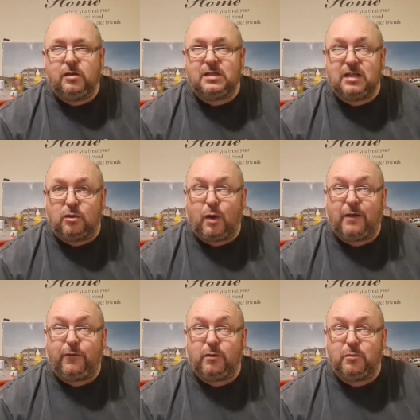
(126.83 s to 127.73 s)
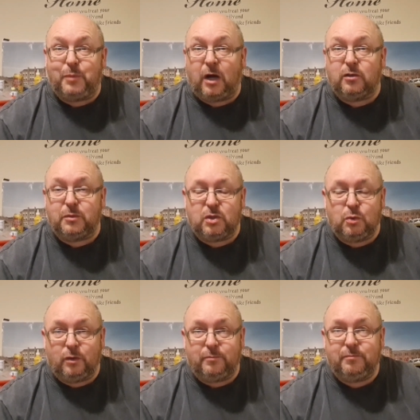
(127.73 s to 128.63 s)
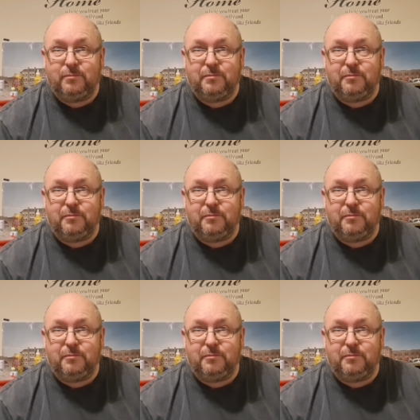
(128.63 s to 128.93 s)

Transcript: There's still quite a few of them parked up at Taunton.